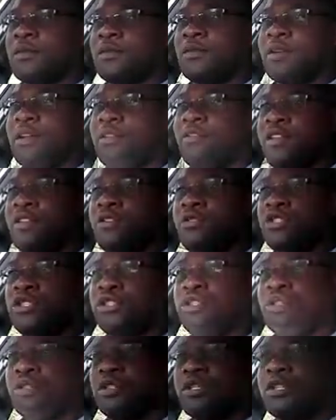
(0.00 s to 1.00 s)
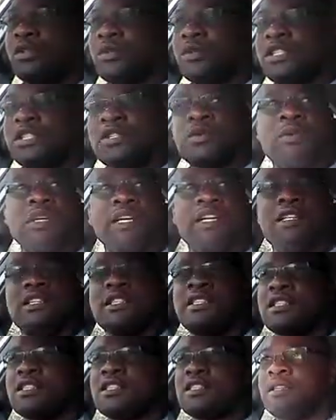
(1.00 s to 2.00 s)
whenever you showed or
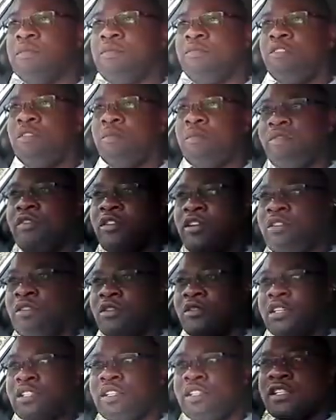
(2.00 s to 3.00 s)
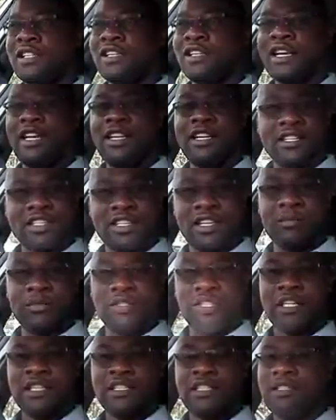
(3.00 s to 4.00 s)
displayed some form of ignorance in any
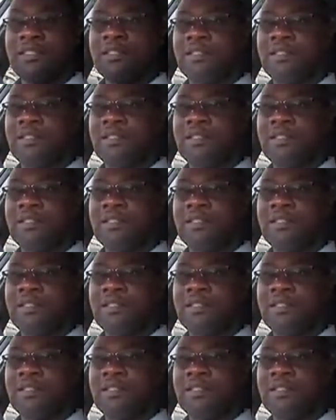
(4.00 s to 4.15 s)
subject,